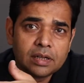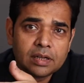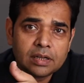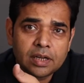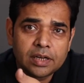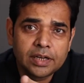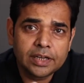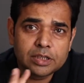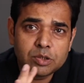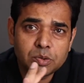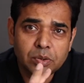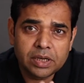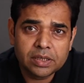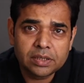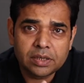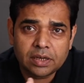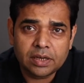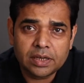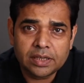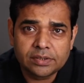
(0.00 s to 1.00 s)
connect to
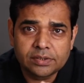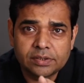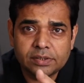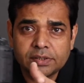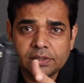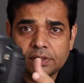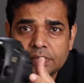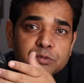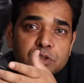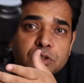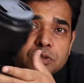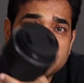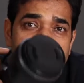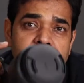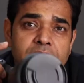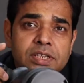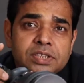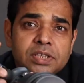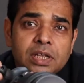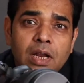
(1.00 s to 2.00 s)
another lens. So
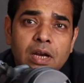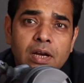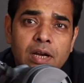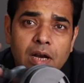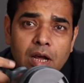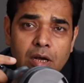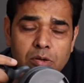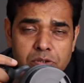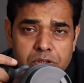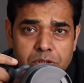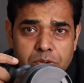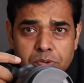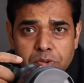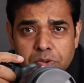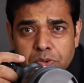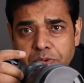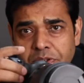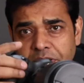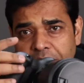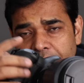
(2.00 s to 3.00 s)
DSLR allows you
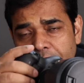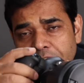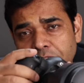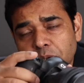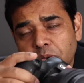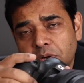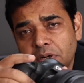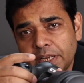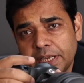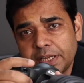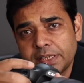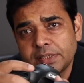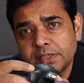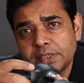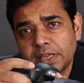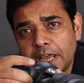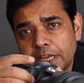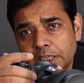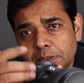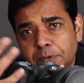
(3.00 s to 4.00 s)
to change your lens
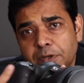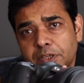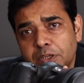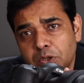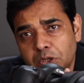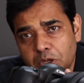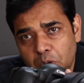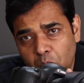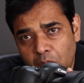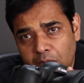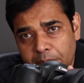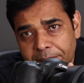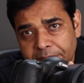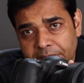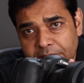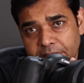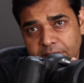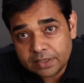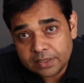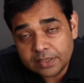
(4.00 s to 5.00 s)
as per your
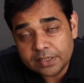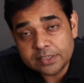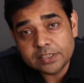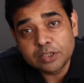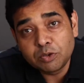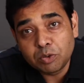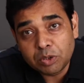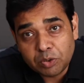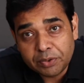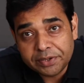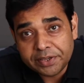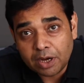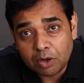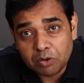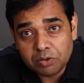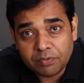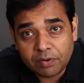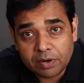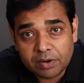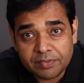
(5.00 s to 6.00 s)
requirement. Let's say you are going
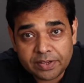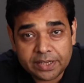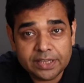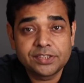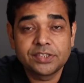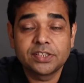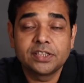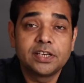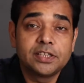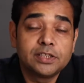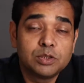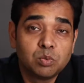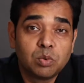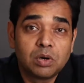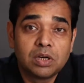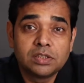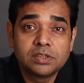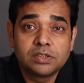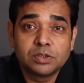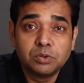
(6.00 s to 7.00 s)
out for a vacation and you
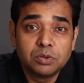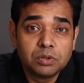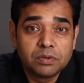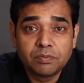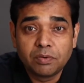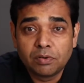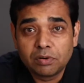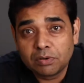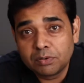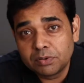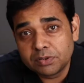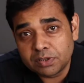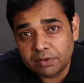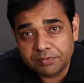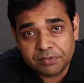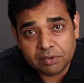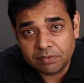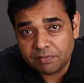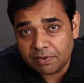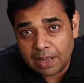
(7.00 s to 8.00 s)
want good photos
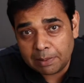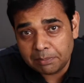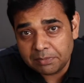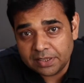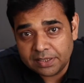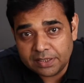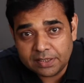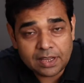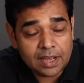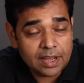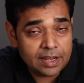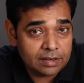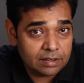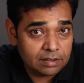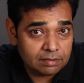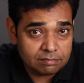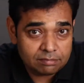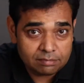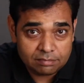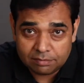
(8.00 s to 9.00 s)
of your family
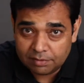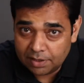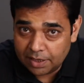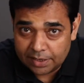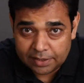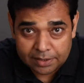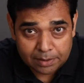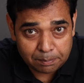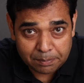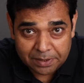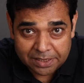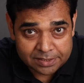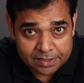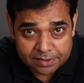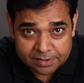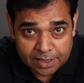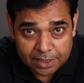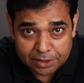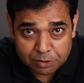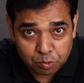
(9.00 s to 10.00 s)
and the
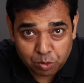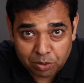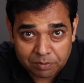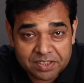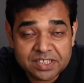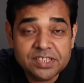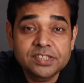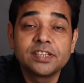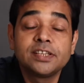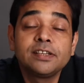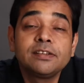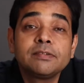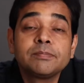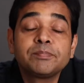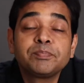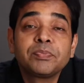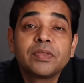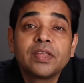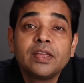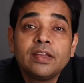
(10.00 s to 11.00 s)
places that you are visiting.
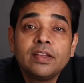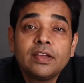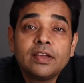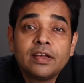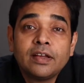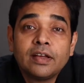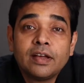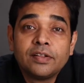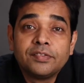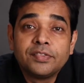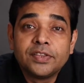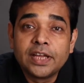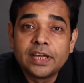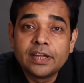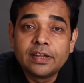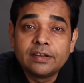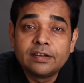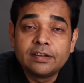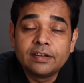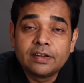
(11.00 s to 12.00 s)

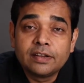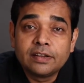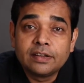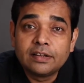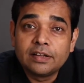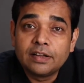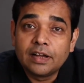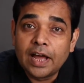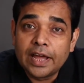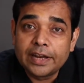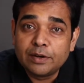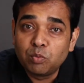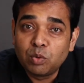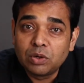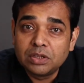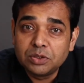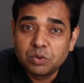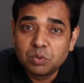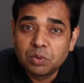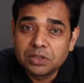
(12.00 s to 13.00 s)
Then
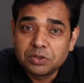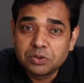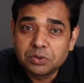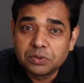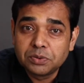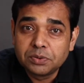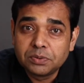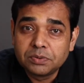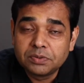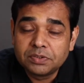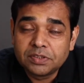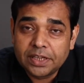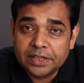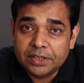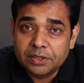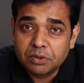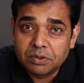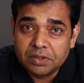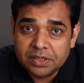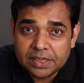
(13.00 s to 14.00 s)
you want to
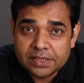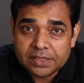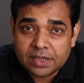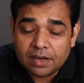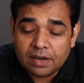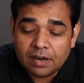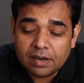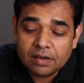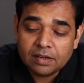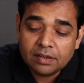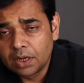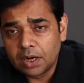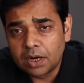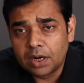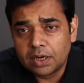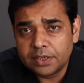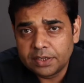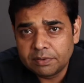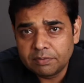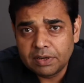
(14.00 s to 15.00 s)
take your
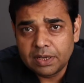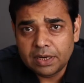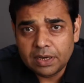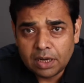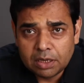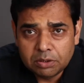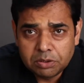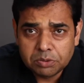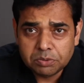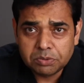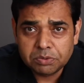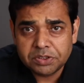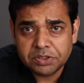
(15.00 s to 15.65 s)
DSLR, it will allow you to